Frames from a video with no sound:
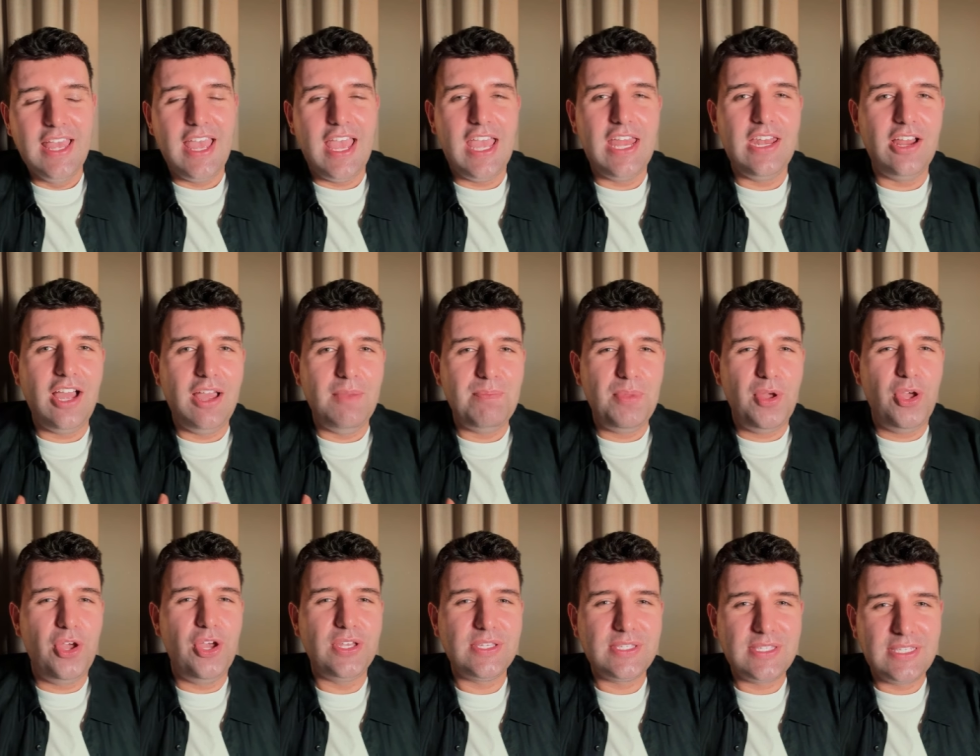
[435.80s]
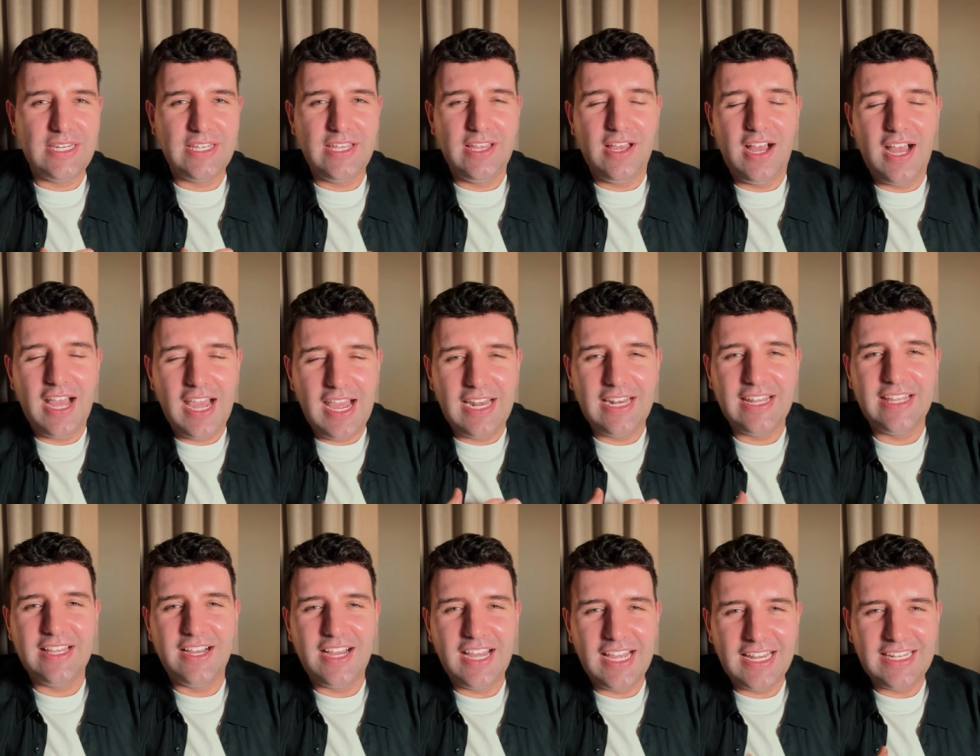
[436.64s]
And I personally
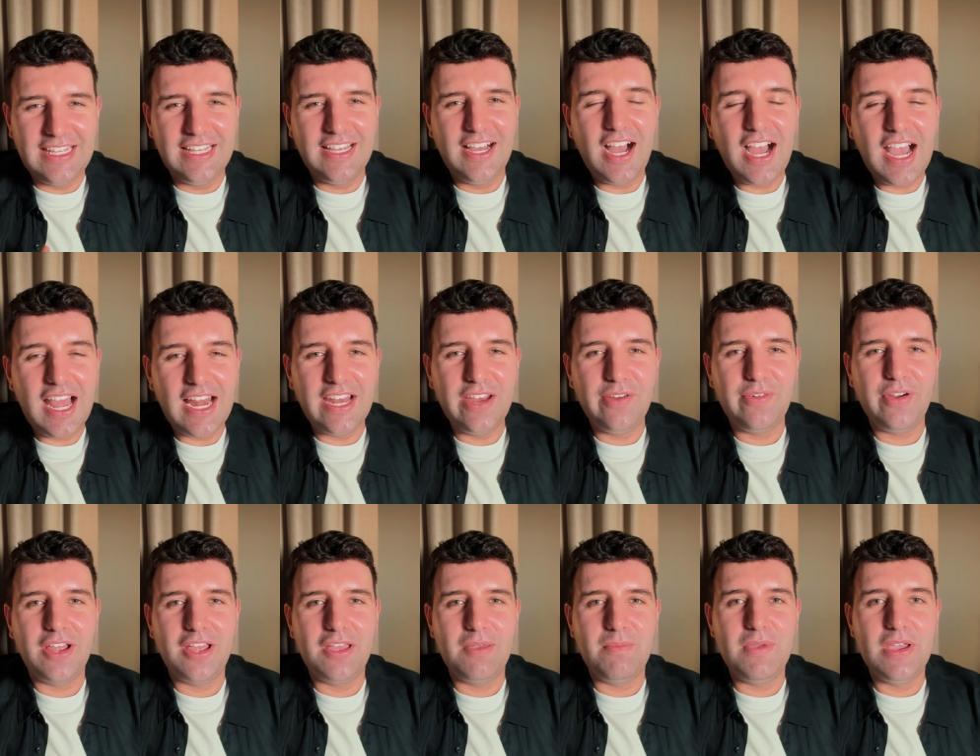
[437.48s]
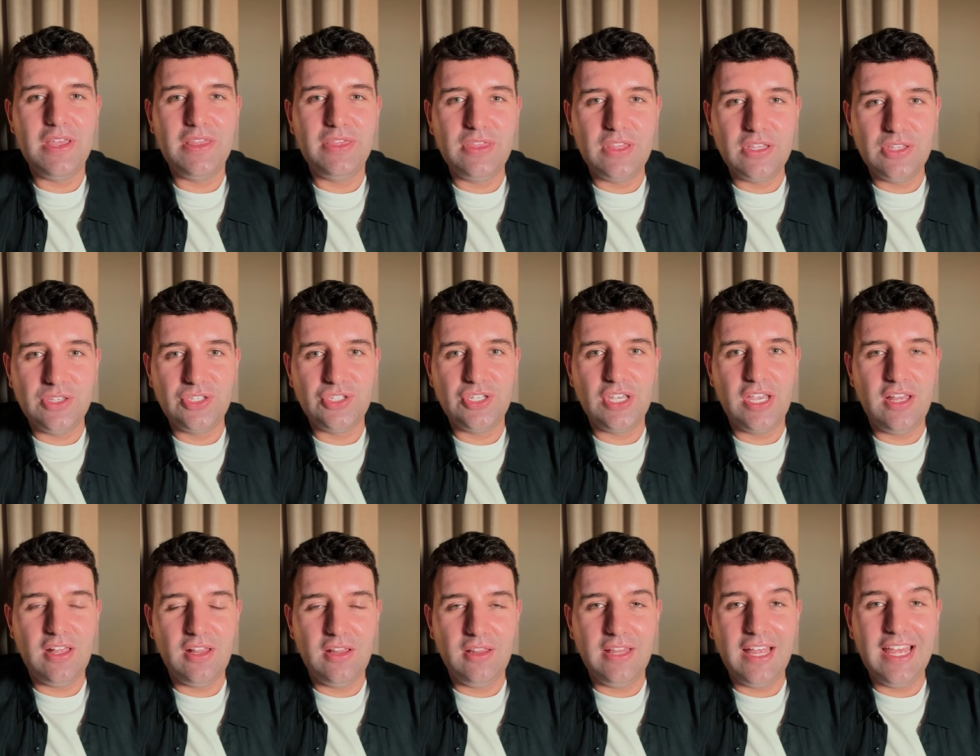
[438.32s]
highly, highly, highly recommend the
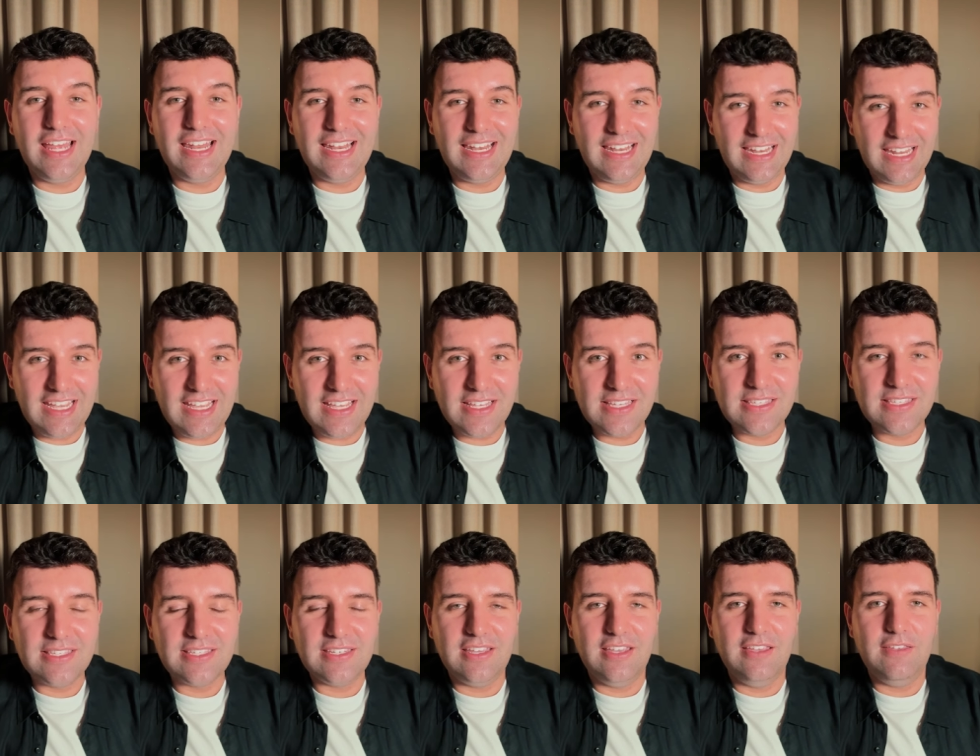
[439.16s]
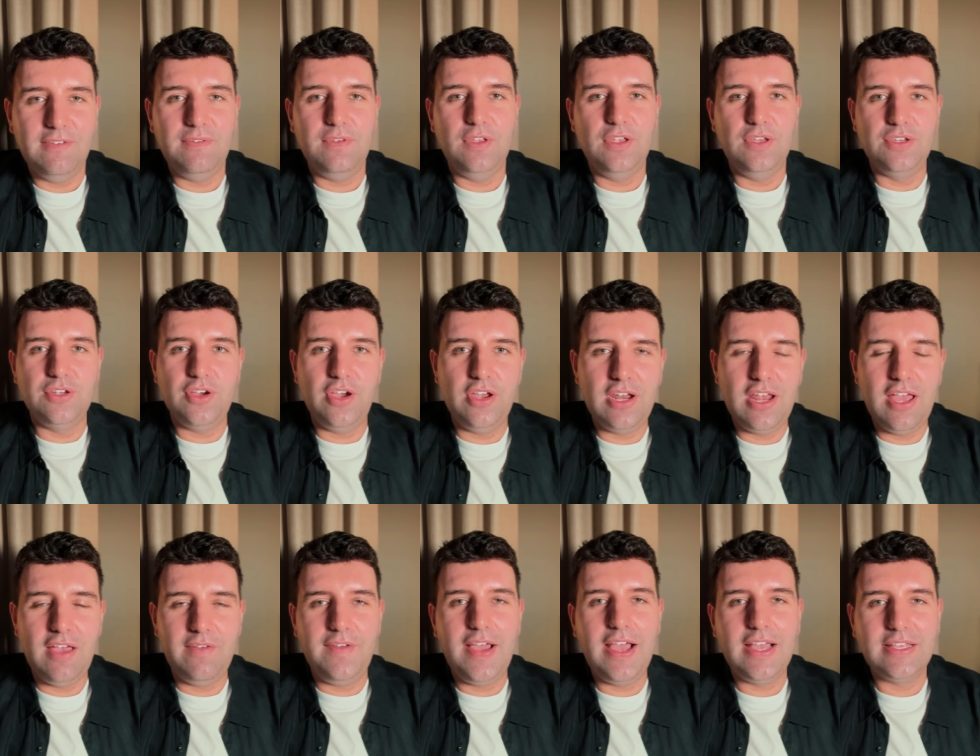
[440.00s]
gel at least if you don't
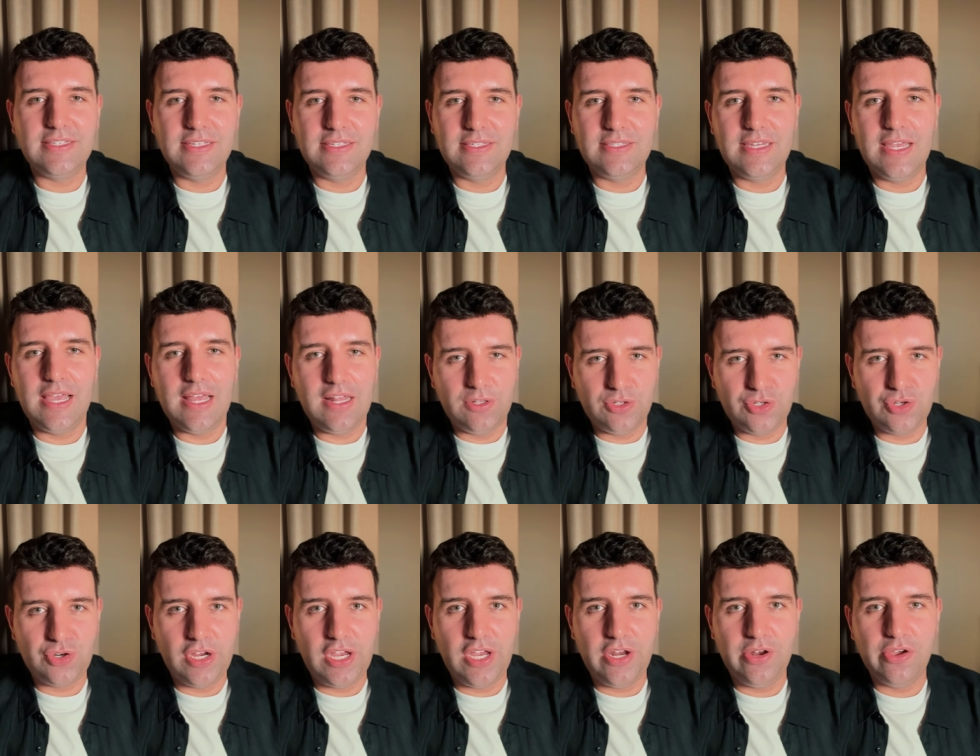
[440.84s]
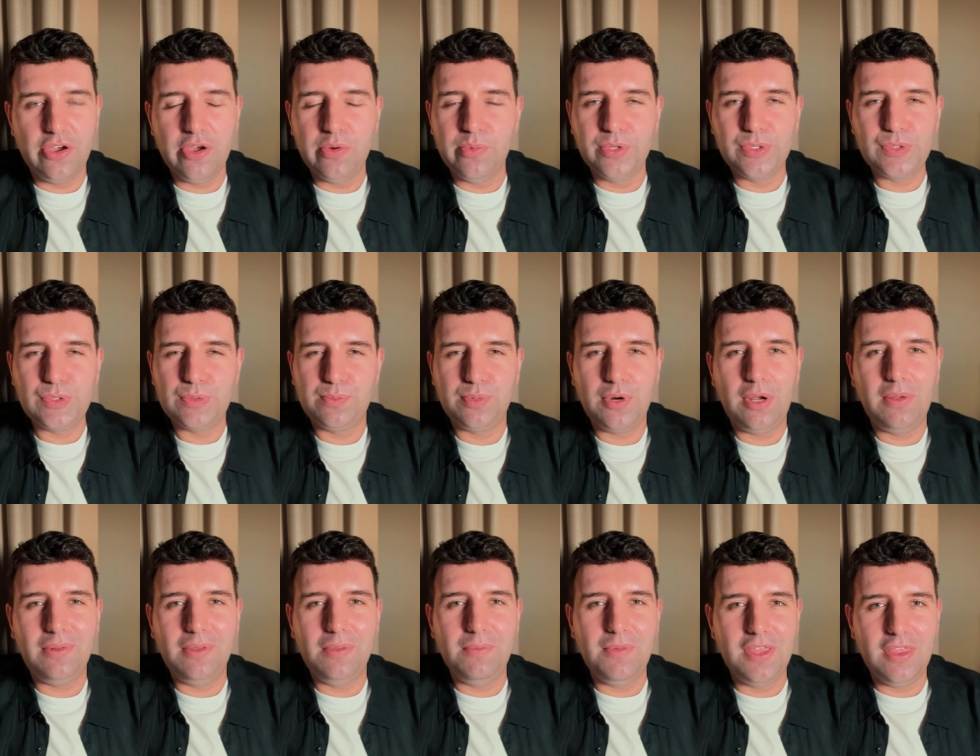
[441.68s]
have access to Altreno, which would
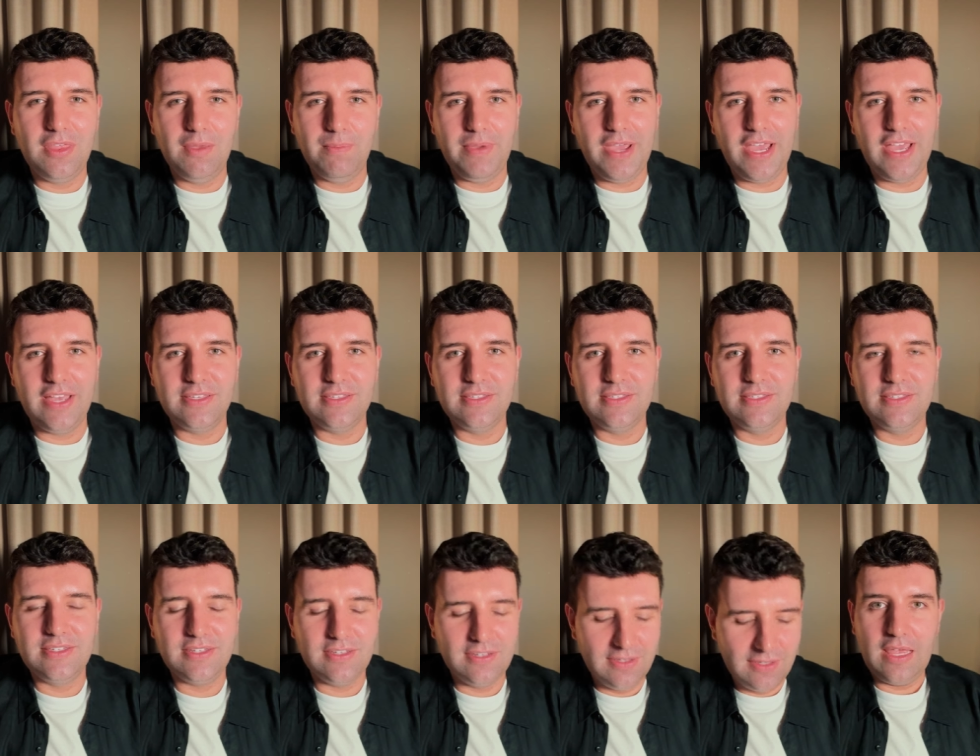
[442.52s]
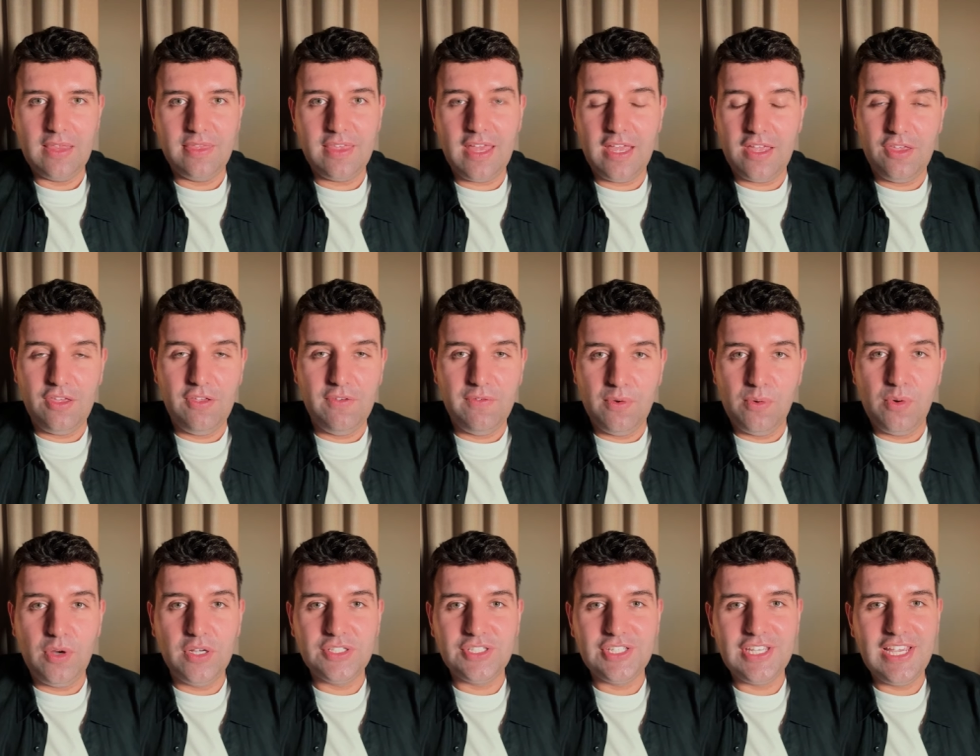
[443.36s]
probably be the best. Thank you for
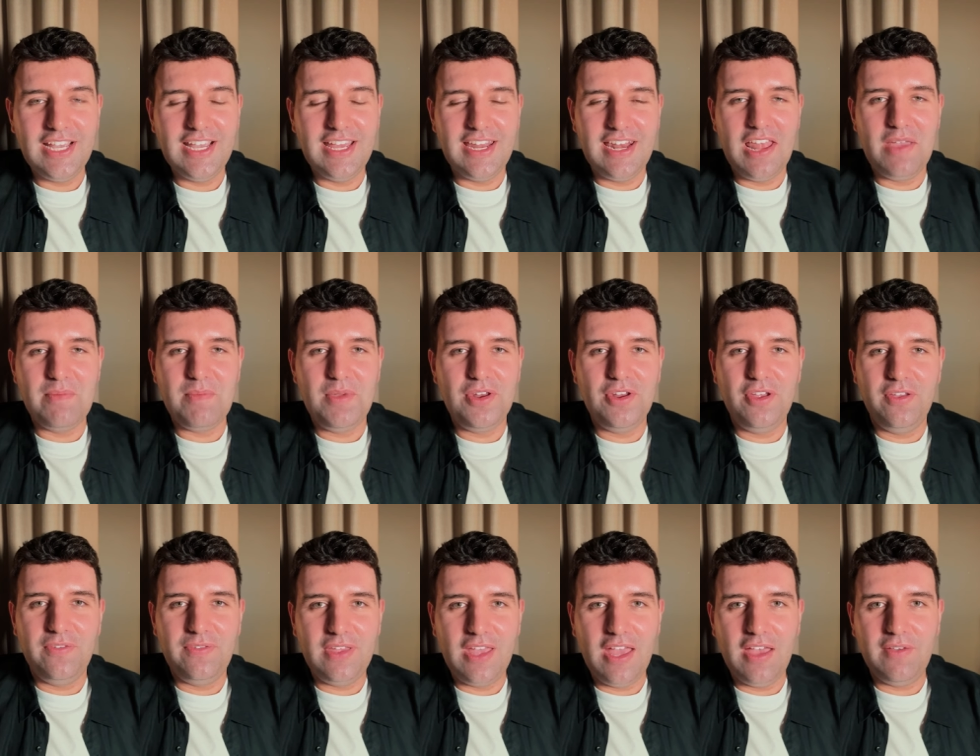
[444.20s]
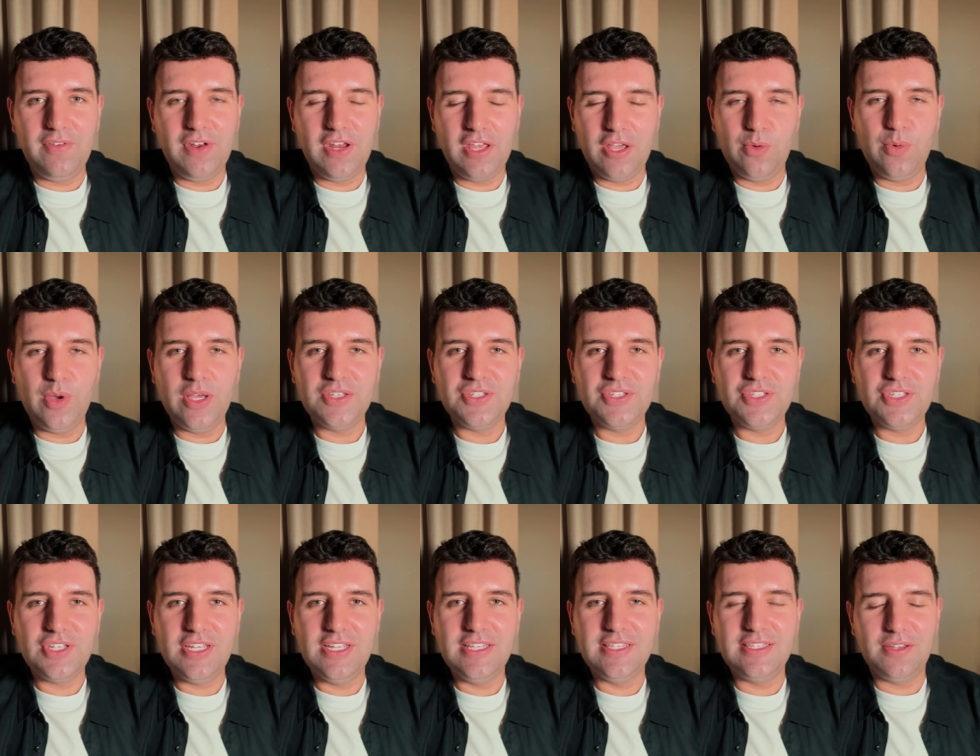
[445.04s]
watching and let me know if you have any
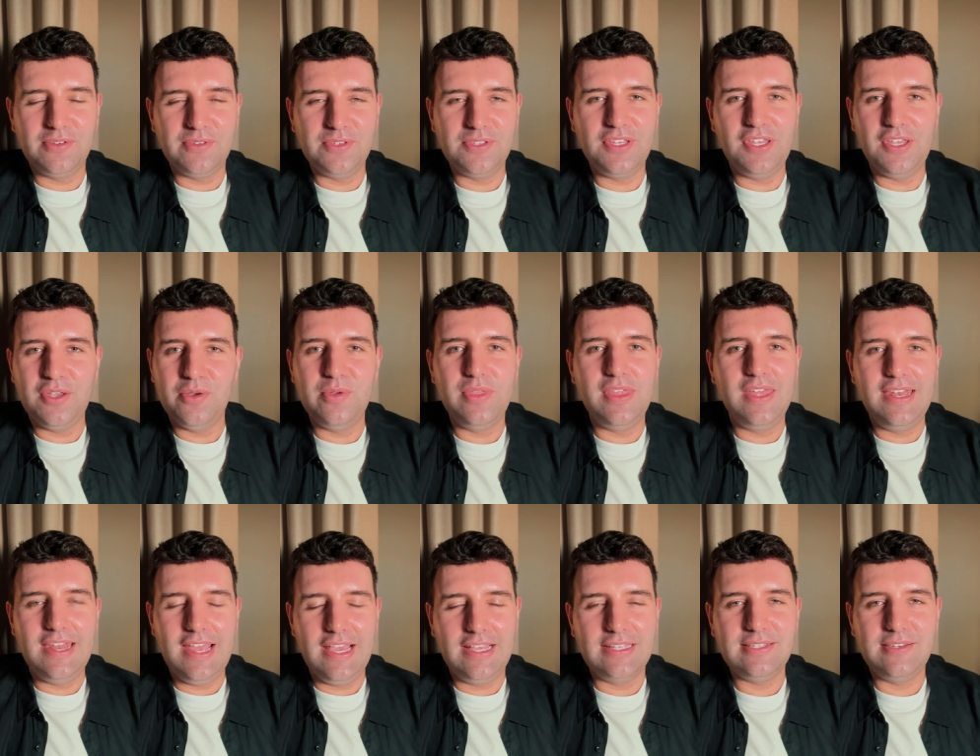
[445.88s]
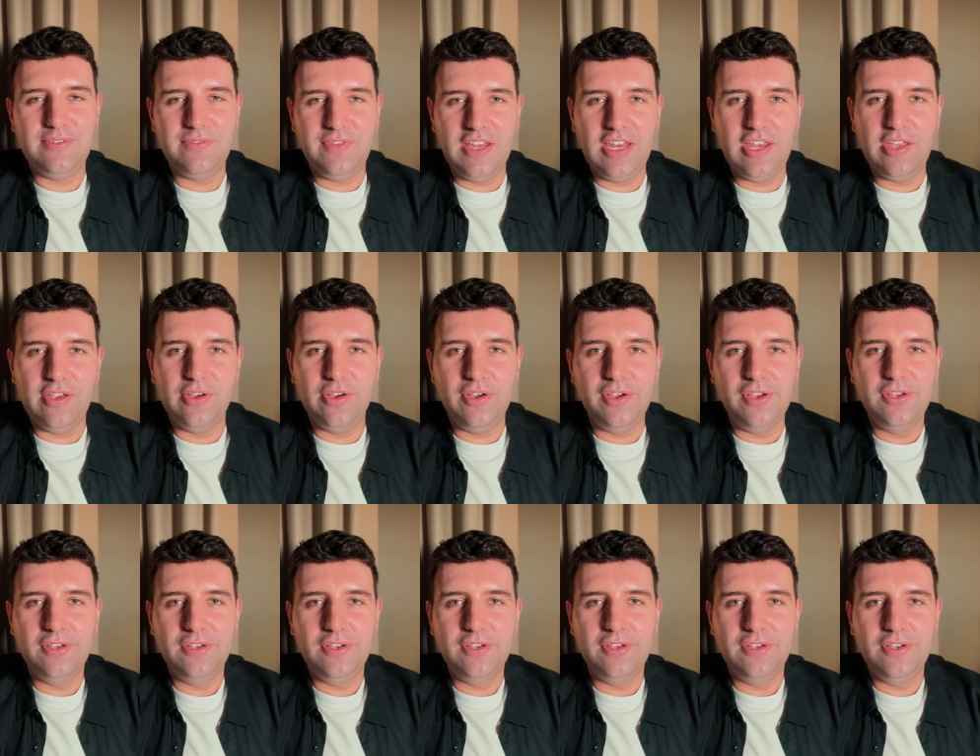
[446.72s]
questions. I'll see you in the next video.